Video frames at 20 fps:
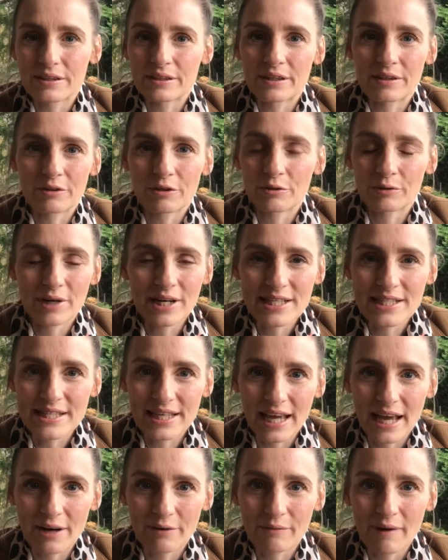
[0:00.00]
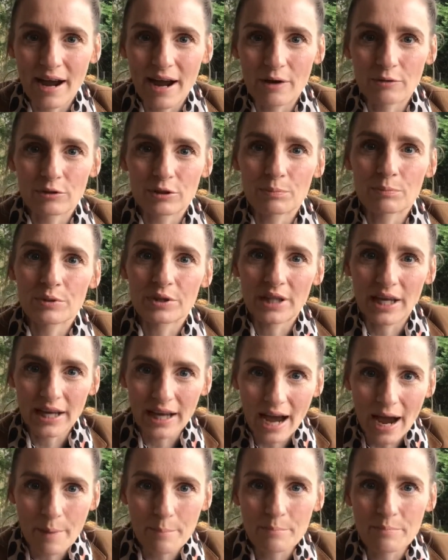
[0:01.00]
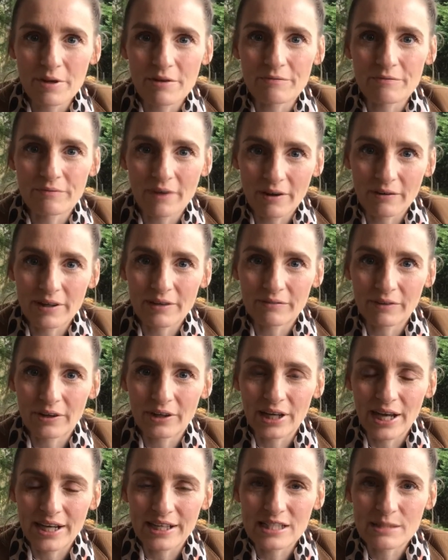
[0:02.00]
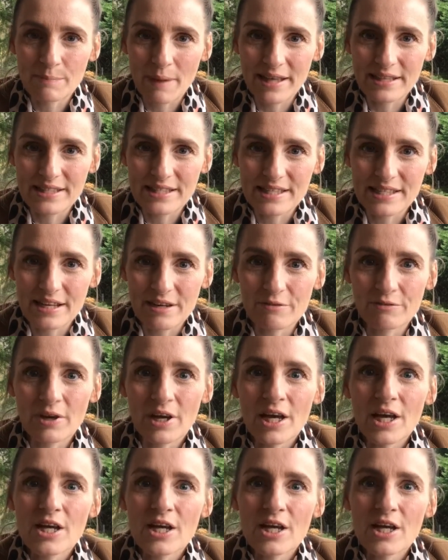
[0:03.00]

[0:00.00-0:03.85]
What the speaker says: They're great to get around, but they can be very expensive.